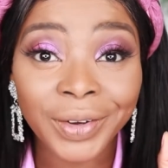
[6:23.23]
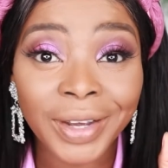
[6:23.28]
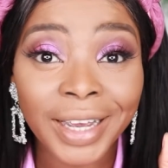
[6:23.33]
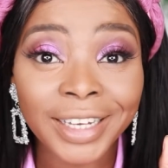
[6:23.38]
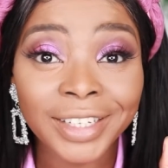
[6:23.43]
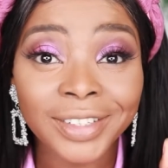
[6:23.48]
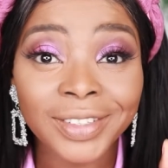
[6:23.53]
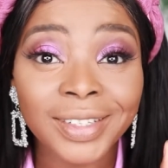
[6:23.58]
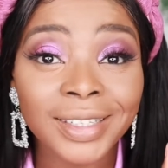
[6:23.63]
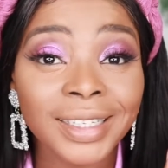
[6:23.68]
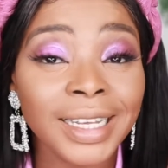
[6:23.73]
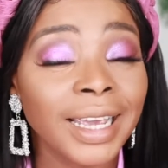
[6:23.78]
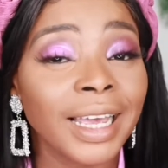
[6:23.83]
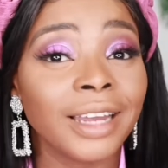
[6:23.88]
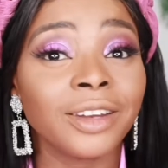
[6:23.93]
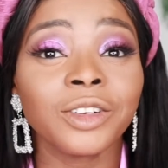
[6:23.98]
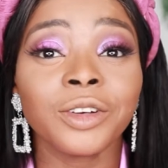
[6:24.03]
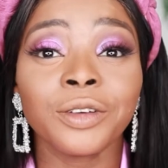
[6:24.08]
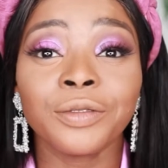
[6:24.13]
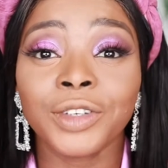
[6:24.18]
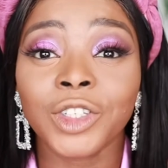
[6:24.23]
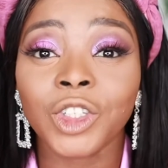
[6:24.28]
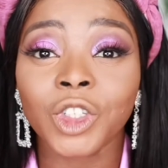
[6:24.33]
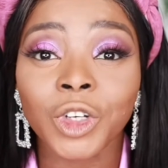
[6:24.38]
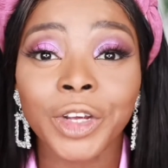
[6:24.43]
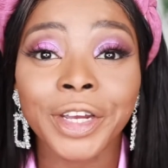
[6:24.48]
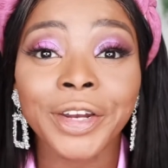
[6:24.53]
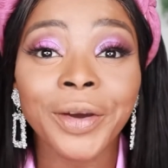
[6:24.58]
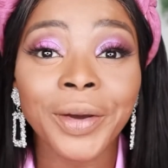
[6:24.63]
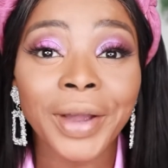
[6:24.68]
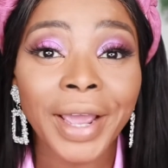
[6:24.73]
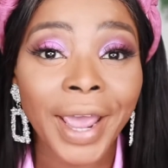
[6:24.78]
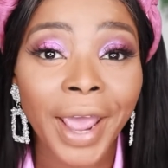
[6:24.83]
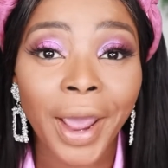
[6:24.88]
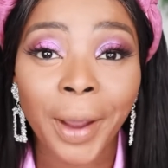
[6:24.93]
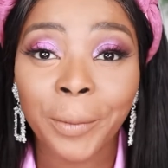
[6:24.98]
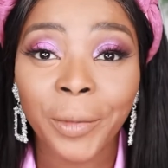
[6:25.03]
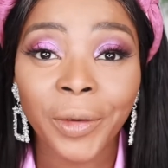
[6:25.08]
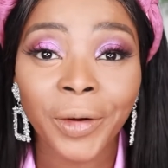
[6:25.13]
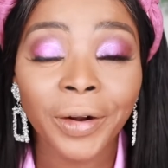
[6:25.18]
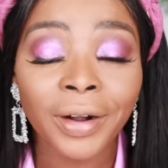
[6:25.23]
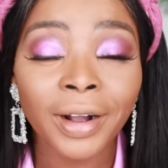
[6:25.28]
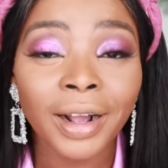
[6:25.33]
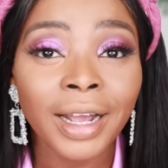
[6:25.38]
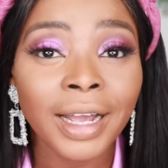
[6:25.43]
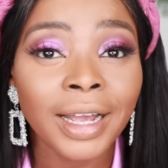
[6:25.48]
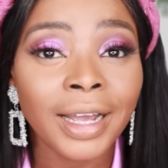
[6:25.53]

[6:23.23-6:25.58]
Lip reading: Can you see? I don't know if it's showing on camera.